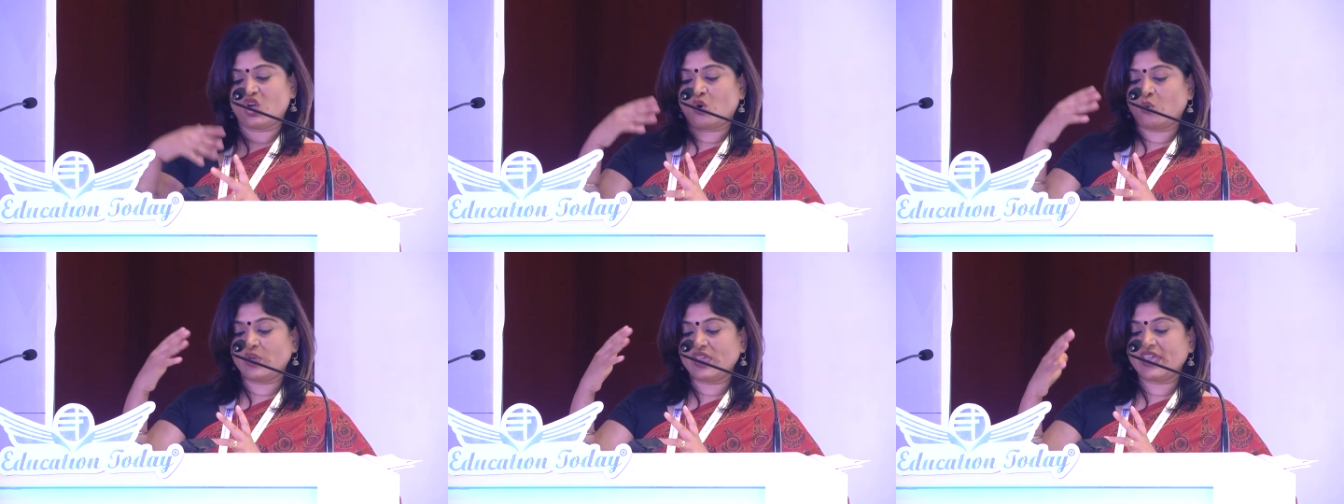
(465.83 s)

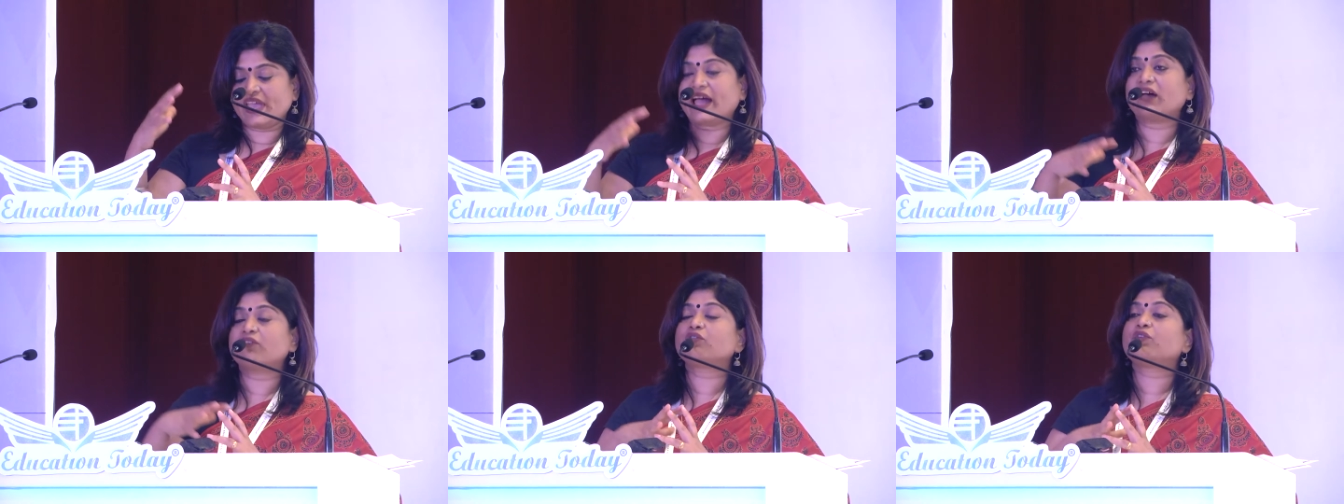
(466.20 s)
We
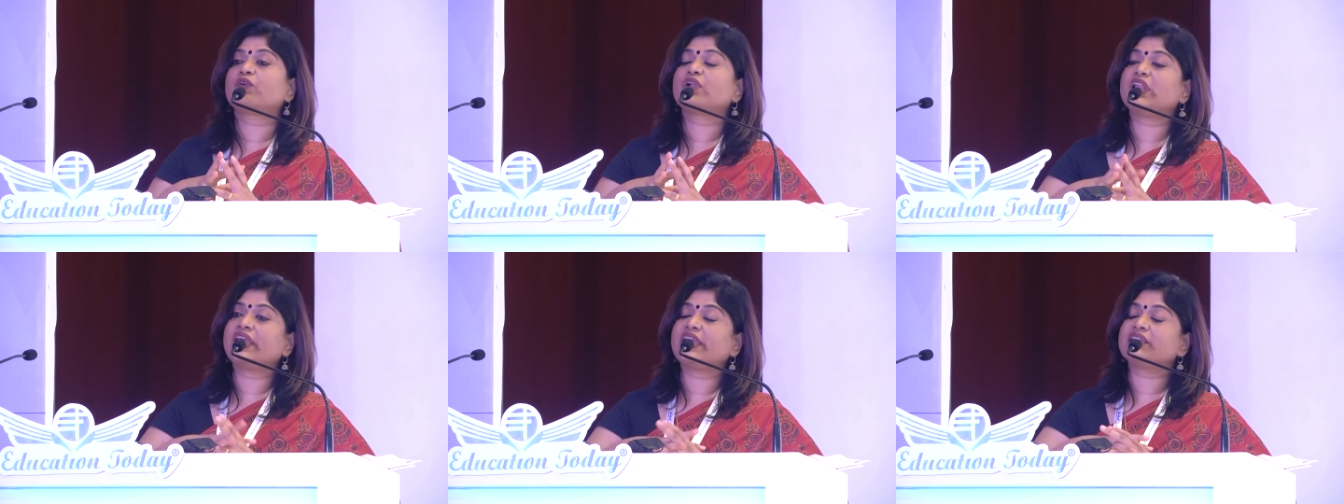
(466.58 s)
have
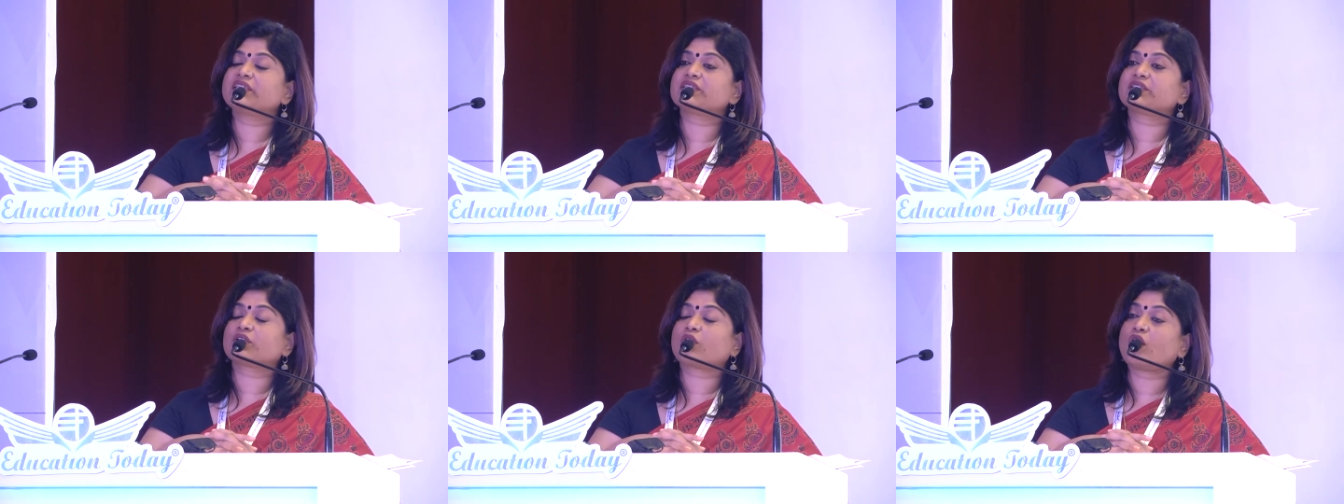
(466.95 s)

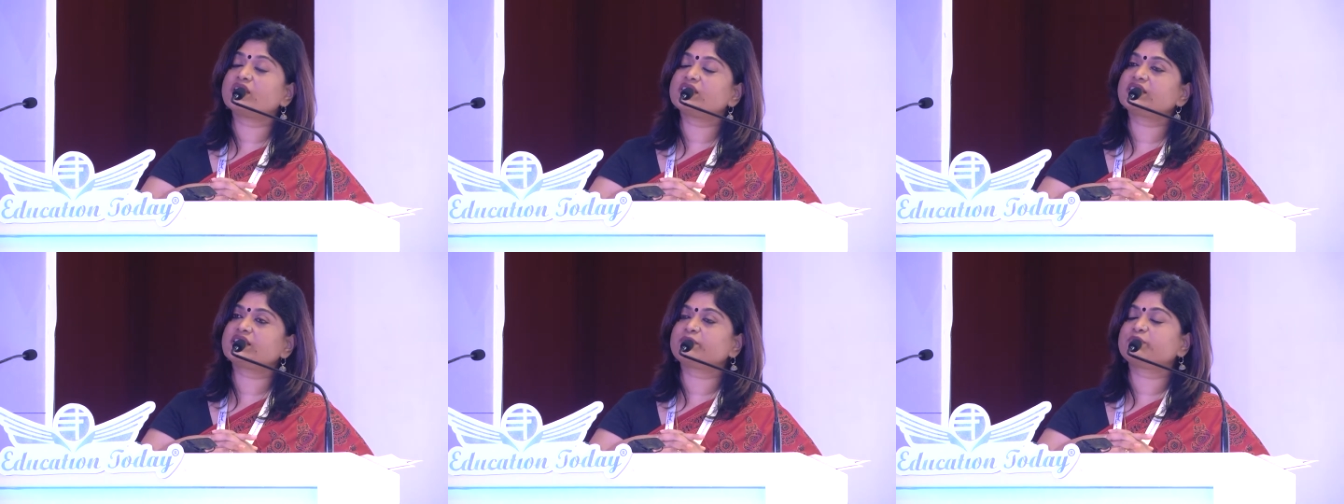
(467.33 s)
related
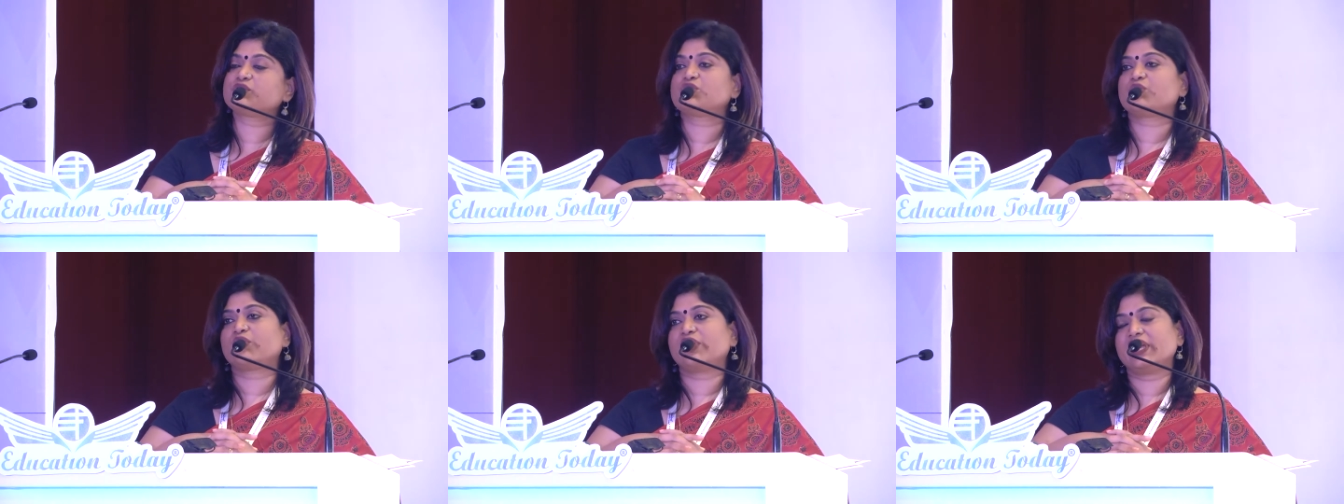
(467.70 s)
concepts
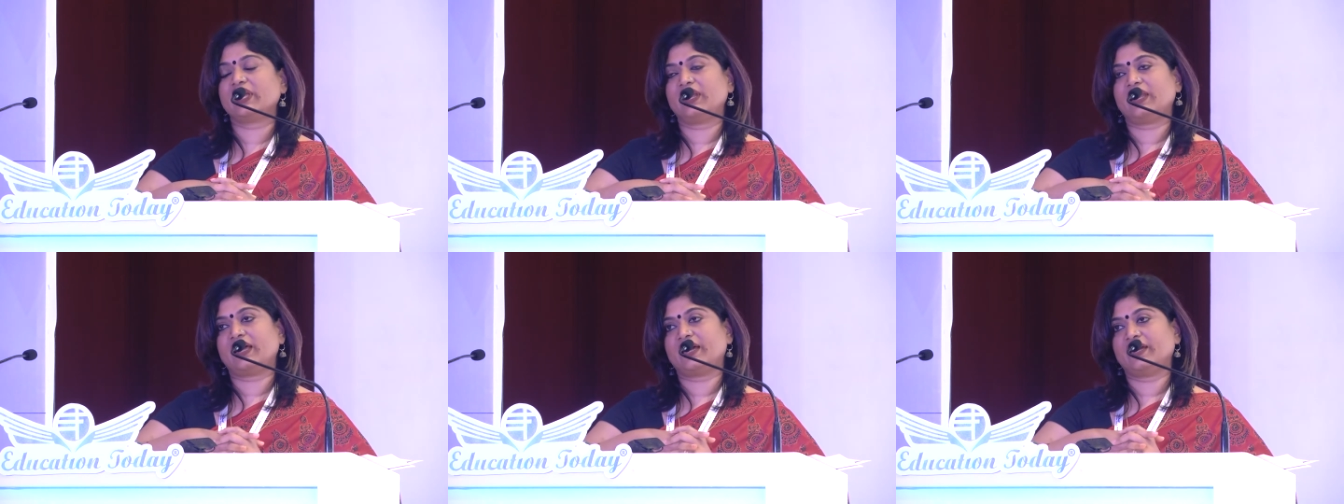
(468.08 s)
to
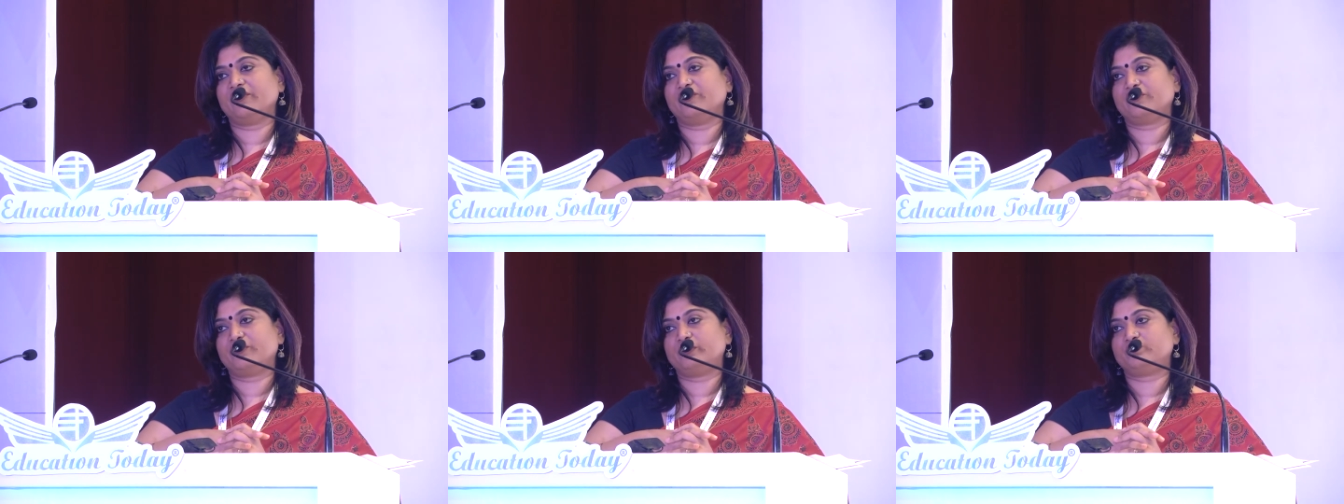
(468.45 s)
real life.